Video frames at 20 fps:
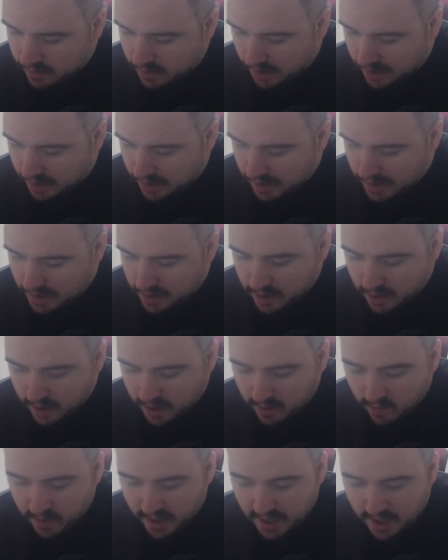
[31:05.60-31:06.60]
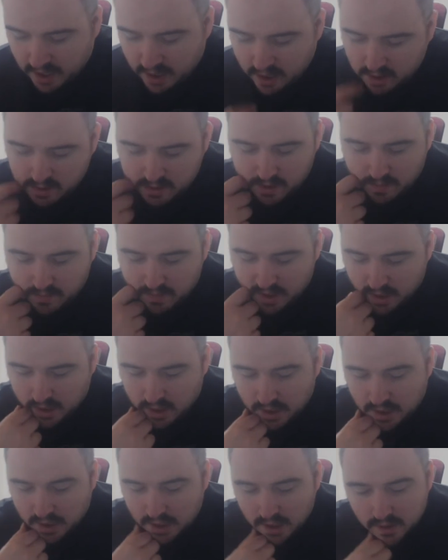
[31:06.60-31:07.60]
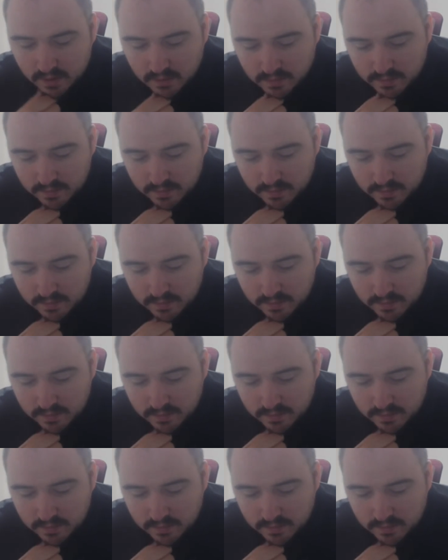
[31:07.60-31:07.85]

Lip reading: Healing Wind or something like that.